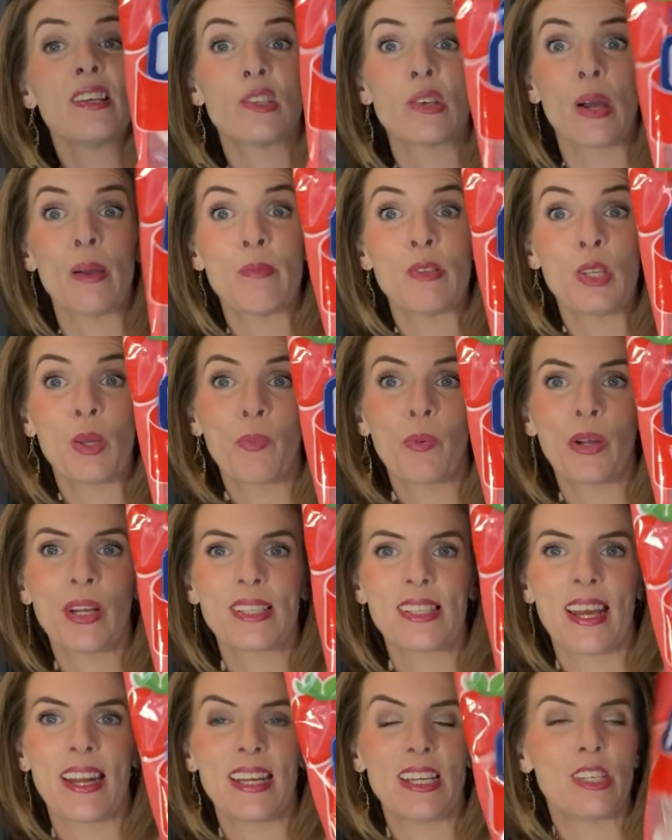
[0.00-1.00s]
So I'm super
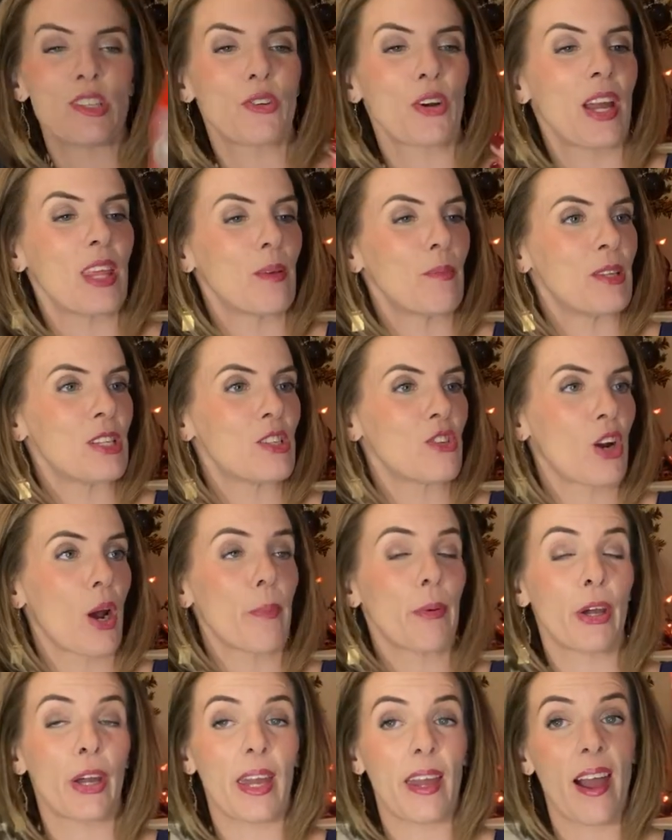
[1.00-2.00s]
excited to try them in
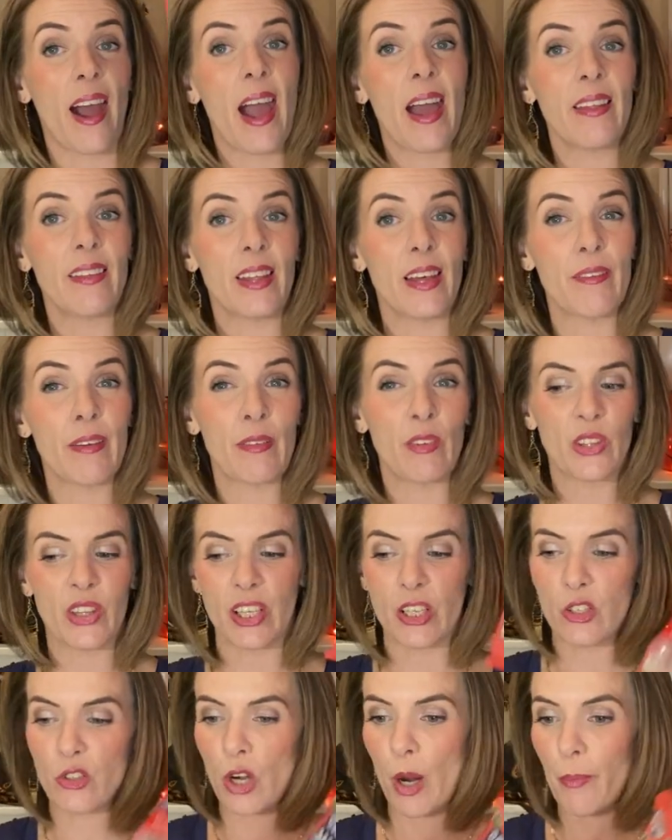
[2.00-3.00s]
strawberry. I love
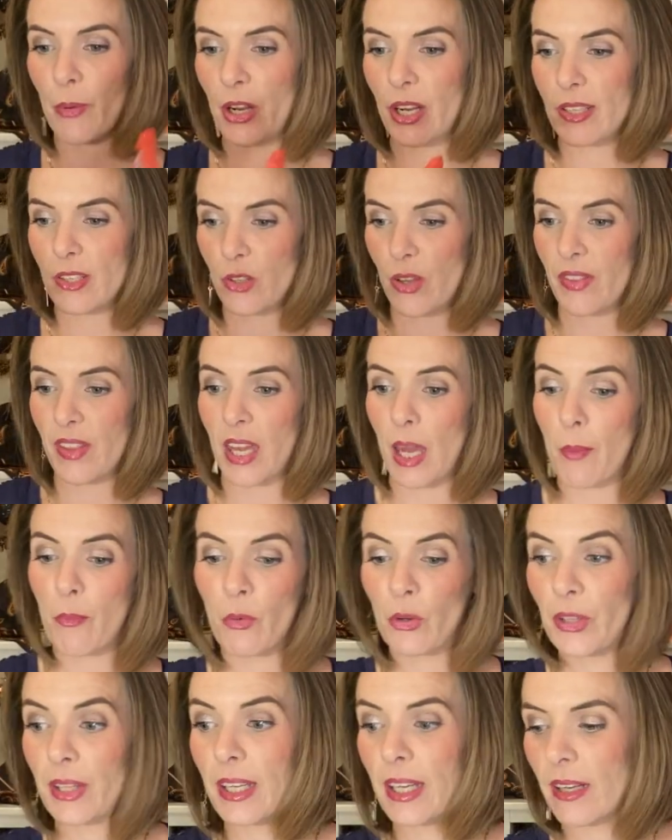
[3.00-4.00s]
everything strawberry, so I think I'm
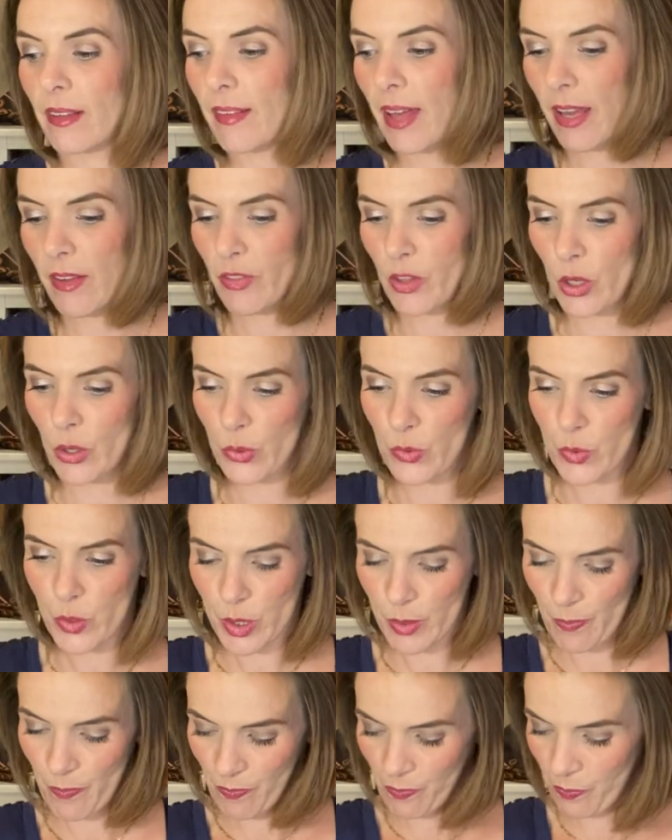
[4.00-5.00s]
really gonna like
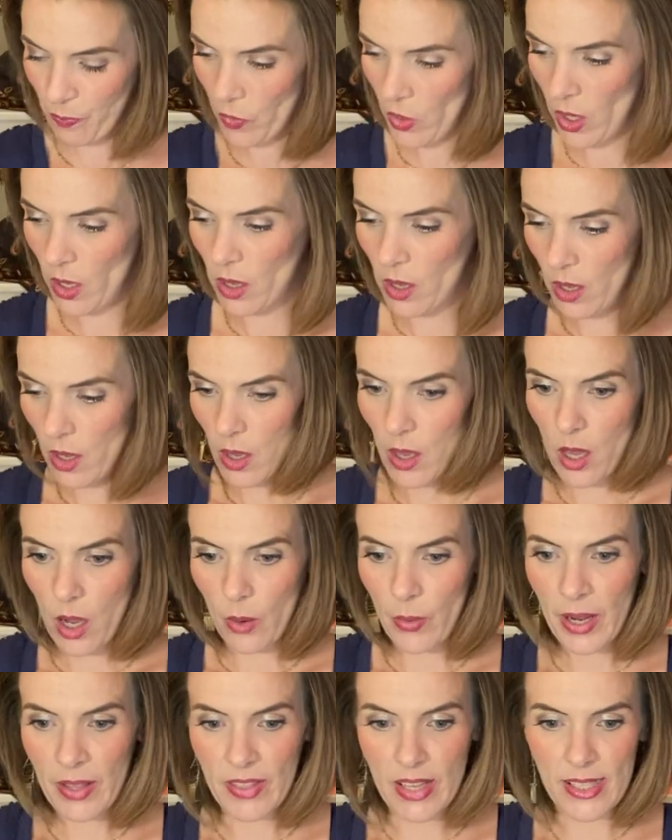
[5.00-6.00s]
those. All
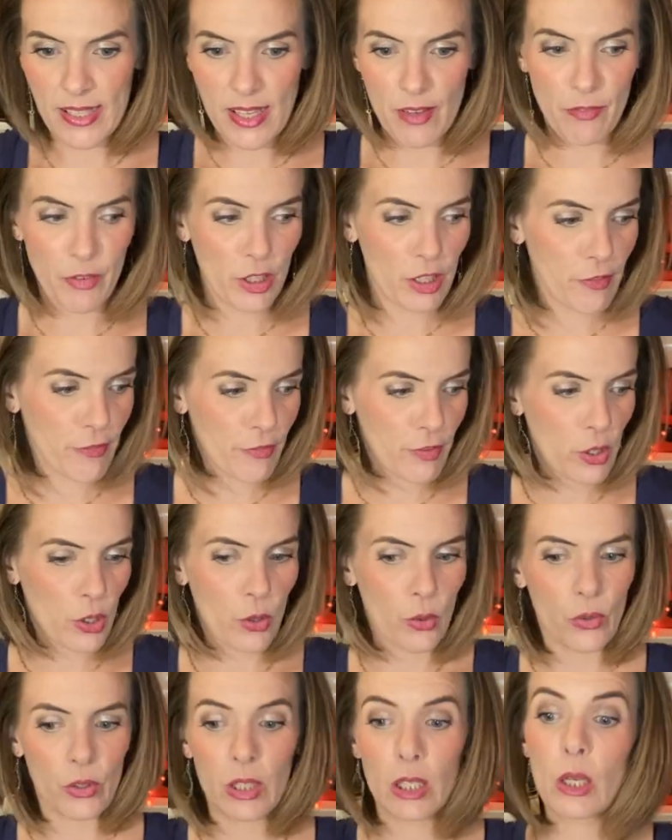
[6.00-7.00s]
right, that's it for the
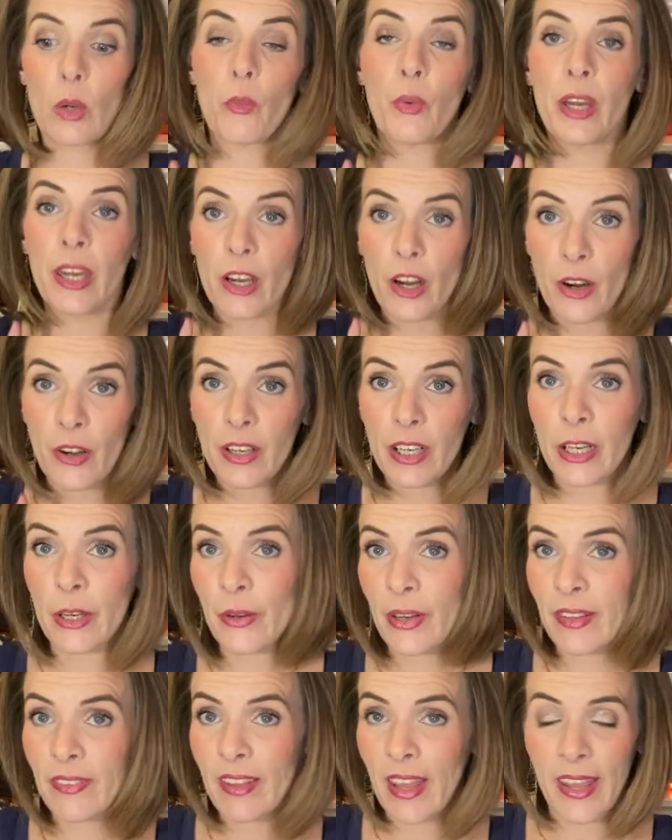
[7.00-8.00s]
food. We are
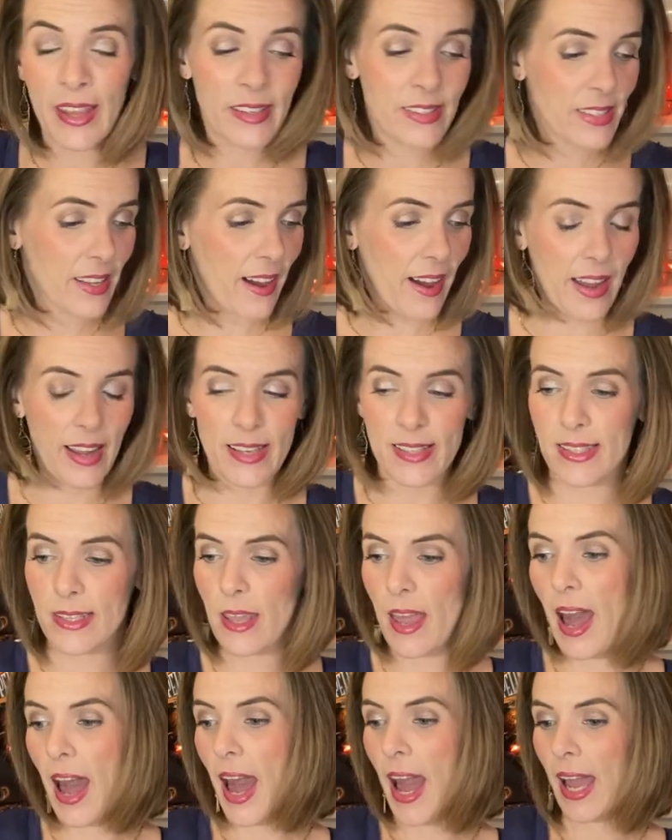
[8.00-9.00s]
nearing the end, guys.
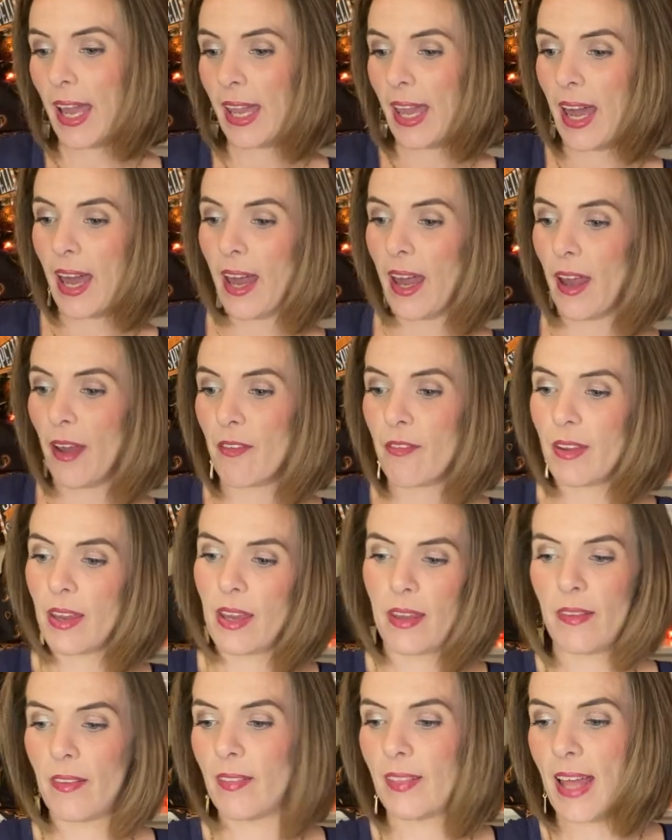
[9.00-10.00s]
I
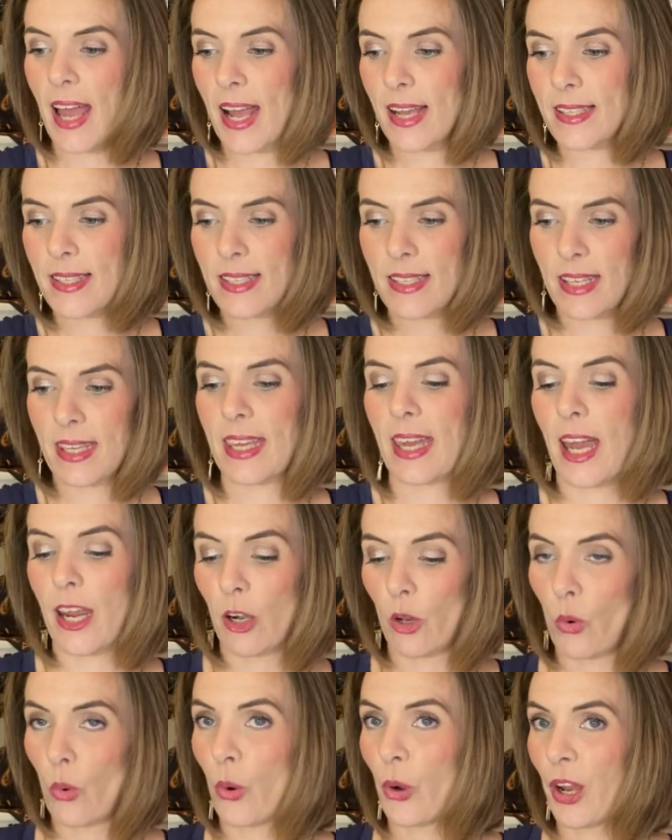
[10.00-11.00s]
have last
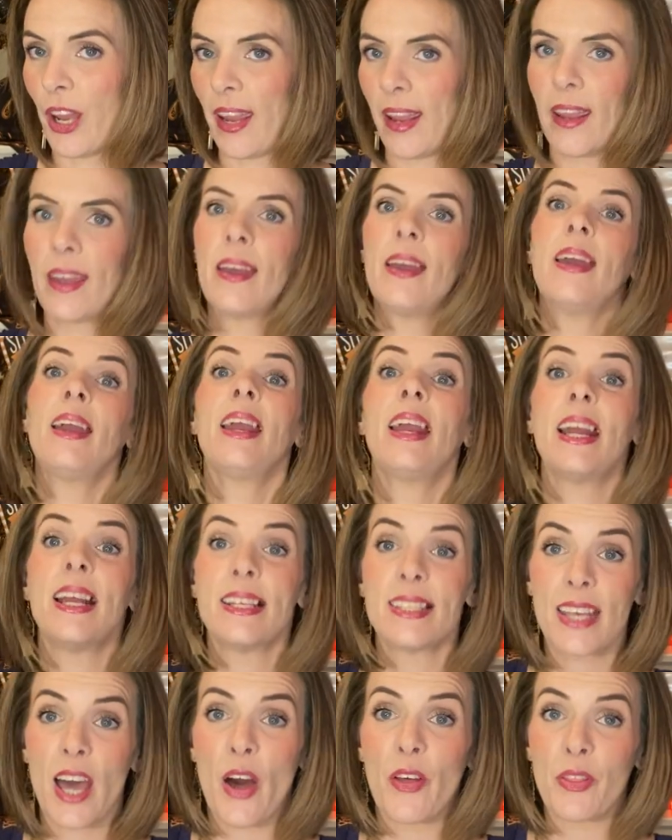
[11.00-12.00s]
category
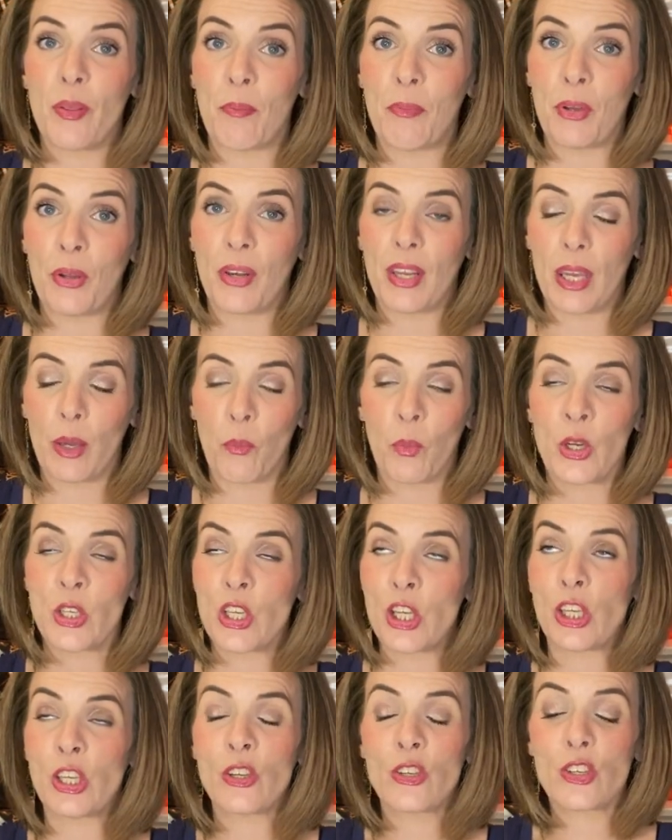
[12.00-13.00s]
is health and beauty, which
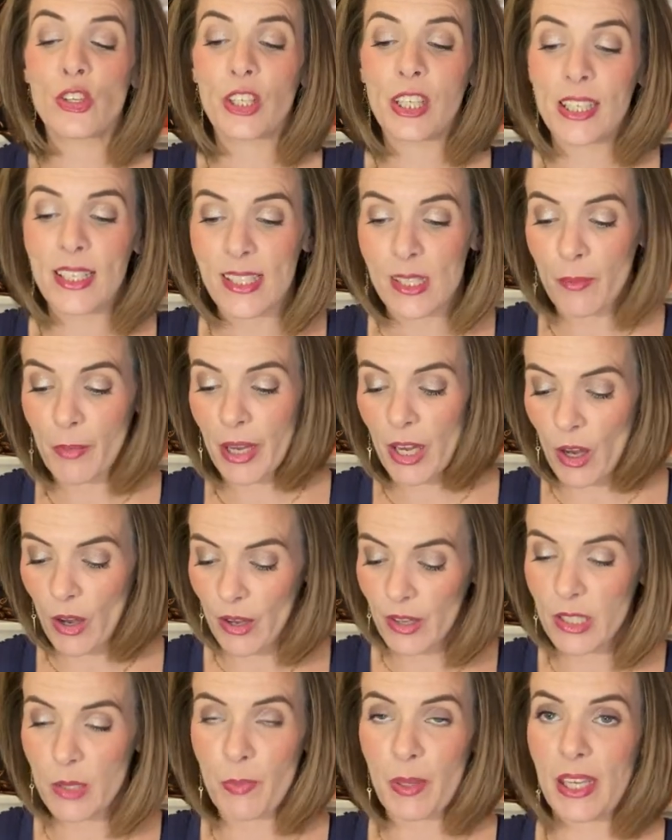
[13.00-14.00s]
it usually is in my
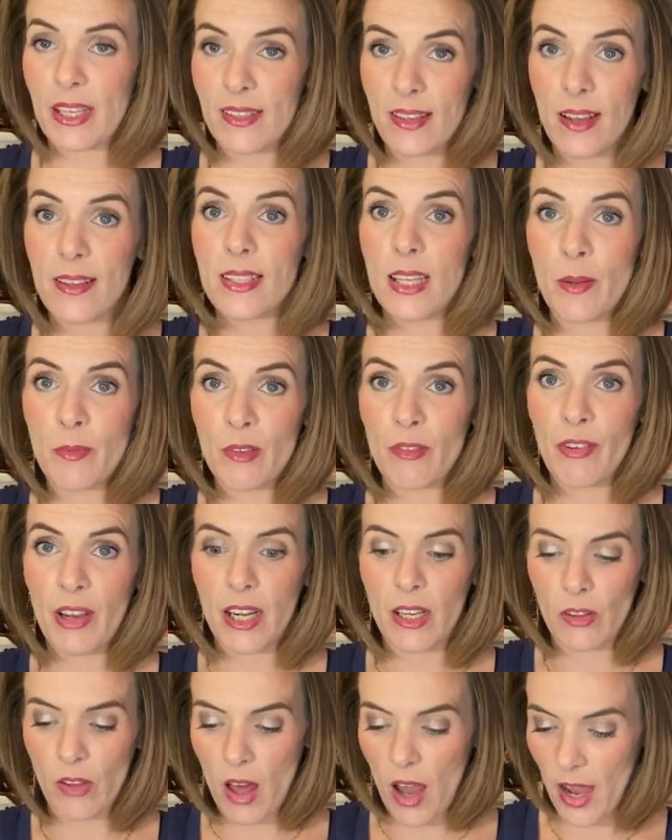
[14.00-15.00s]
hauls because I seem to
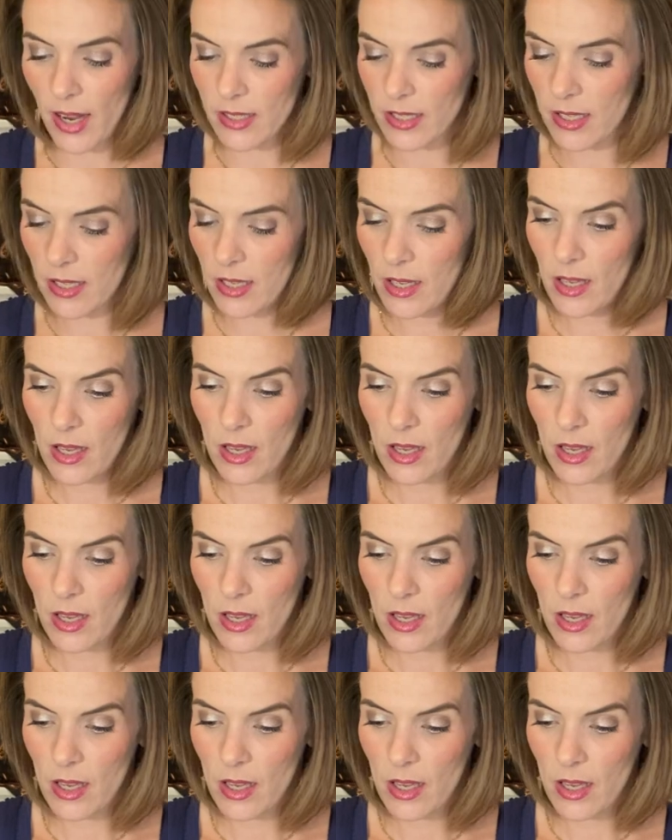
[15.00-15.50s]
find a lot.